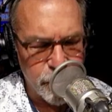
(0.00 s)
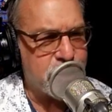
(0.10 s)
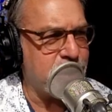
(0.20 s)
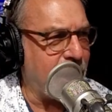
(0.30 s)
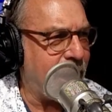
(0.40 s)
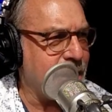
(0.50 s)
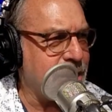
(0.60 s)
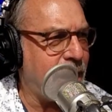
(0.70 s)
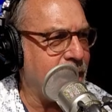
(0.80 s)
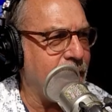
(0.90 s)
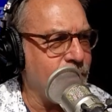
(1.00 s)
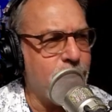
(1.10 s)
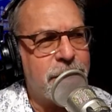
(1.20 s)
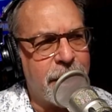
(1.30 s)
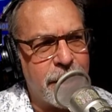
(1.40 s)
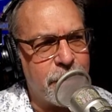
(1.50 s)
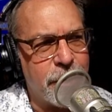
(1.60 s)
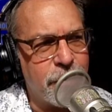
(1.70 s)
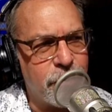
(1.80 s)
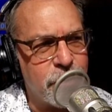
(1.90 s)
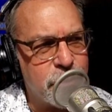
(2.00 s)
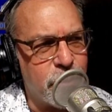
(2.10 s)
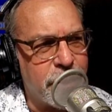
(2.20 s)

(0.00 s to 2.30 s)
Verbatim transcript: for Scott. Scott gave up a tanning bed for his